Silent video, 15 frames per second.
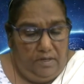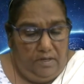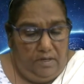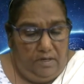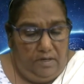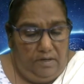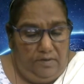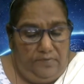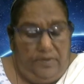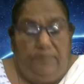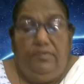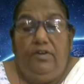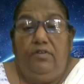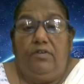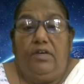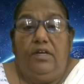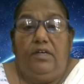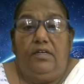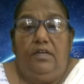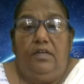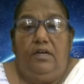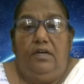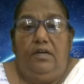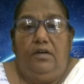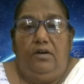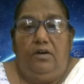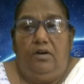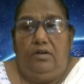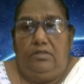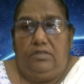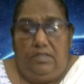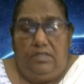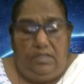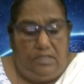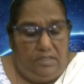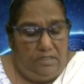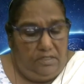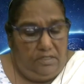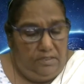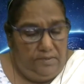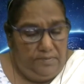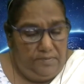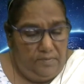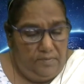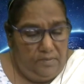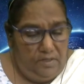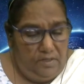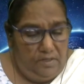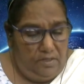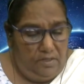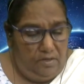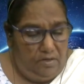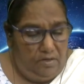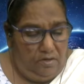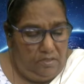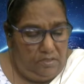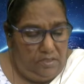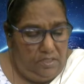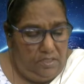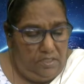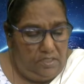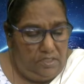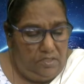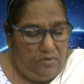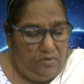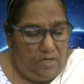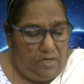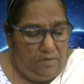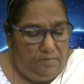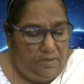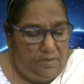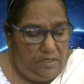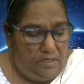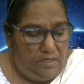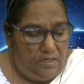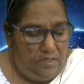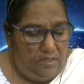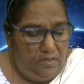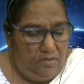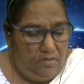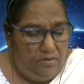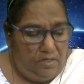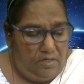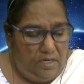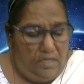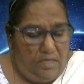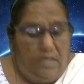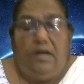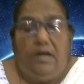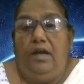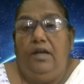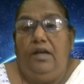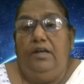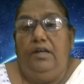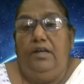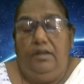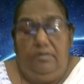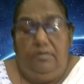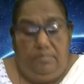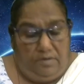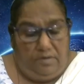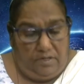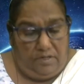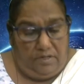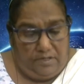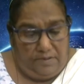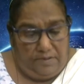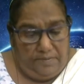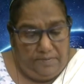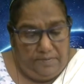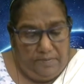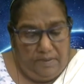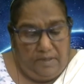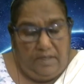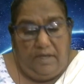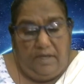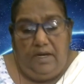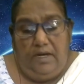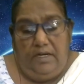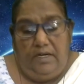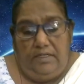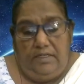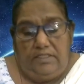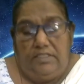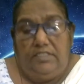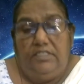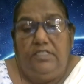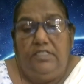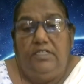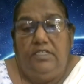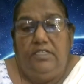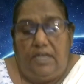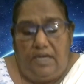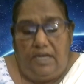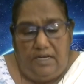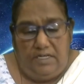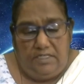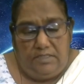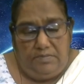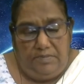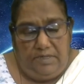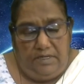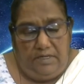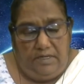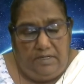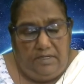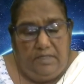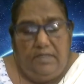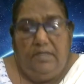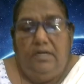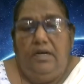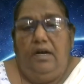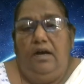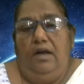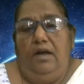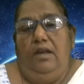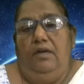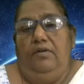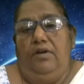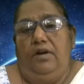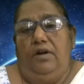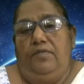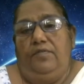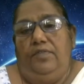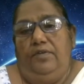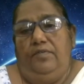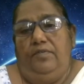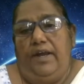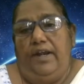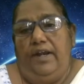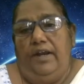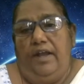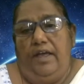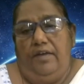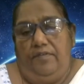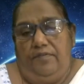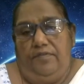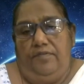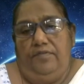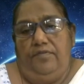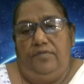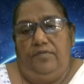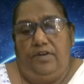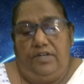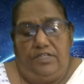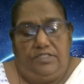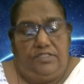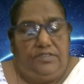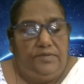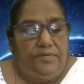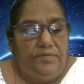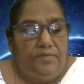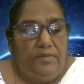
When we look at the author here, the author is Norah Burke, Norah Eileen Burke, and she has been a lover of the wildlife forest.